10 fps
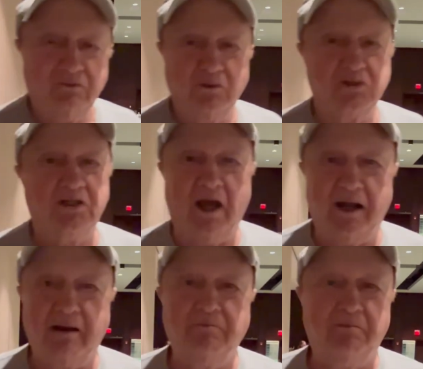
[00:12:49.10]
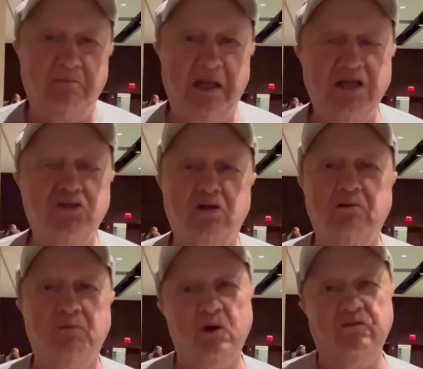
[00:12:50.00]
was not a
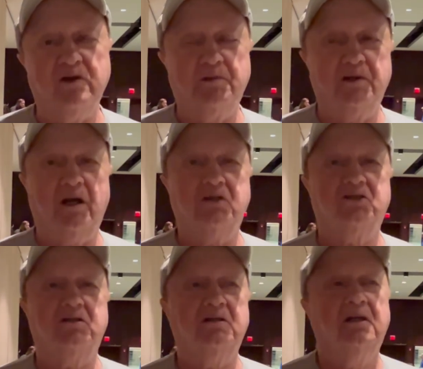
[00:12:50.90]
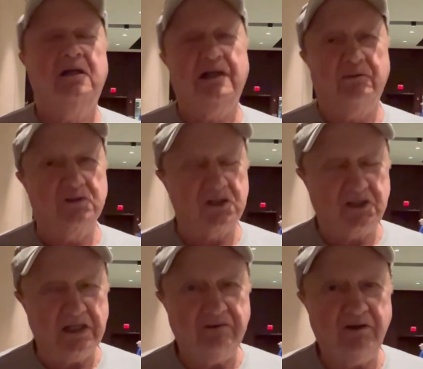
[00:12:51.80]
major movie production, it was a
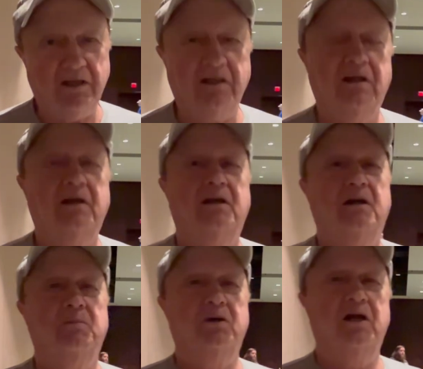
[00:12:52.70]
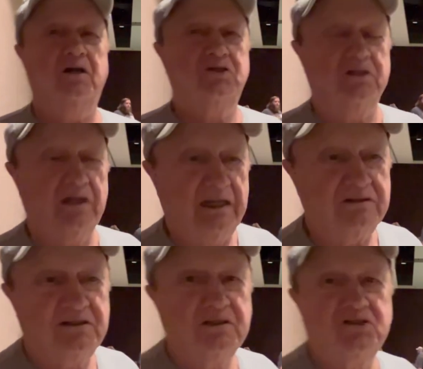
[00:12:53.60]
TV production. That
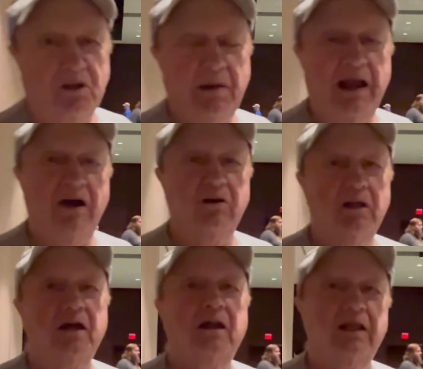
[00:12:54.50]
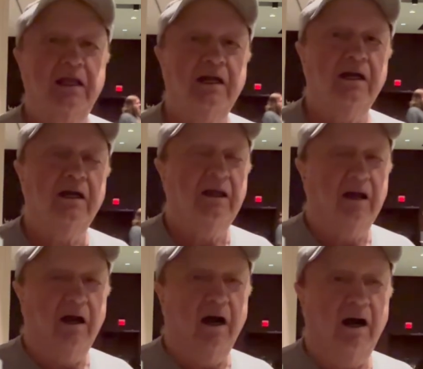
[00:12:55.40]
somehow, luckily,
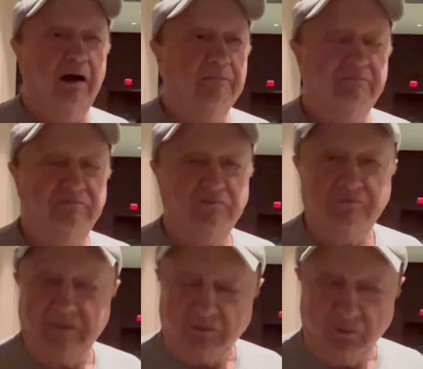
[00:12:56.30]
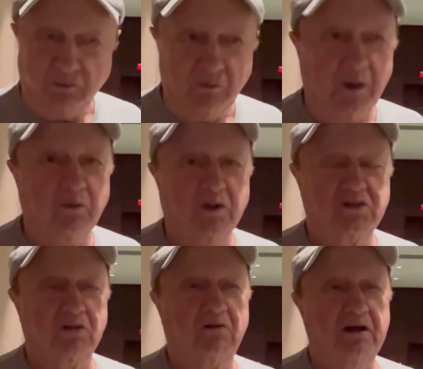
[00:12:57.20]
um, it
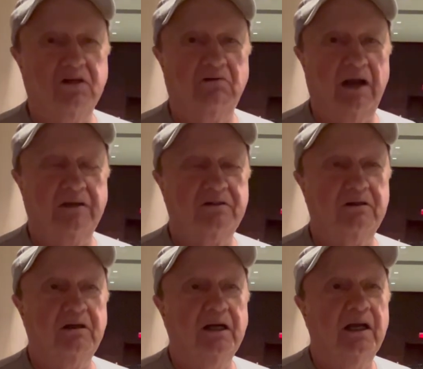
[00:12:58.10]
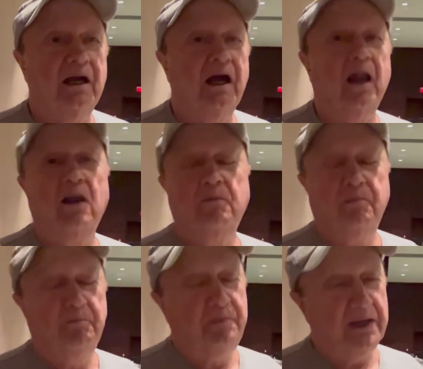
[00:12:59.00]
was a great director, a
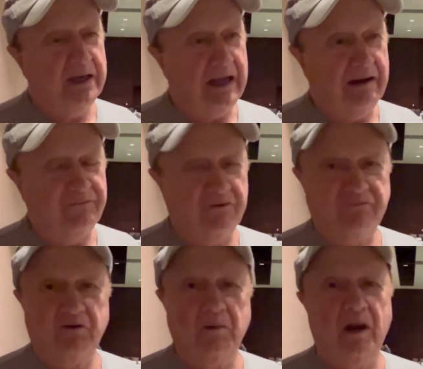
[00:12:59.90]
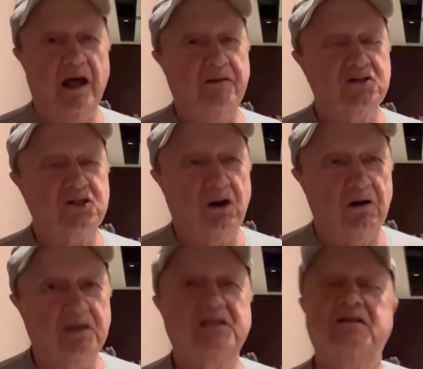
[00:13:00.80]
big effort from a lot of the
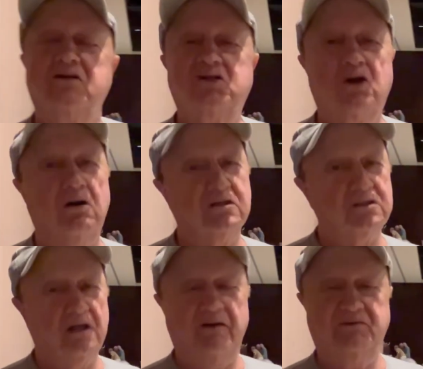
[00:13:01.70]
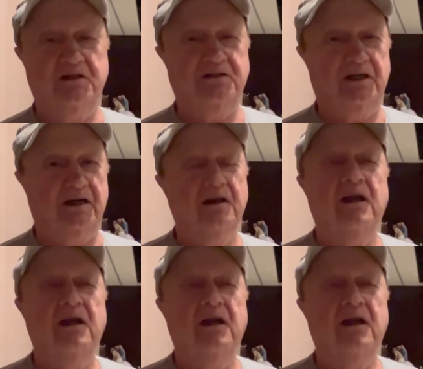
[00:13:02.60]
stars, and the stars loved it there.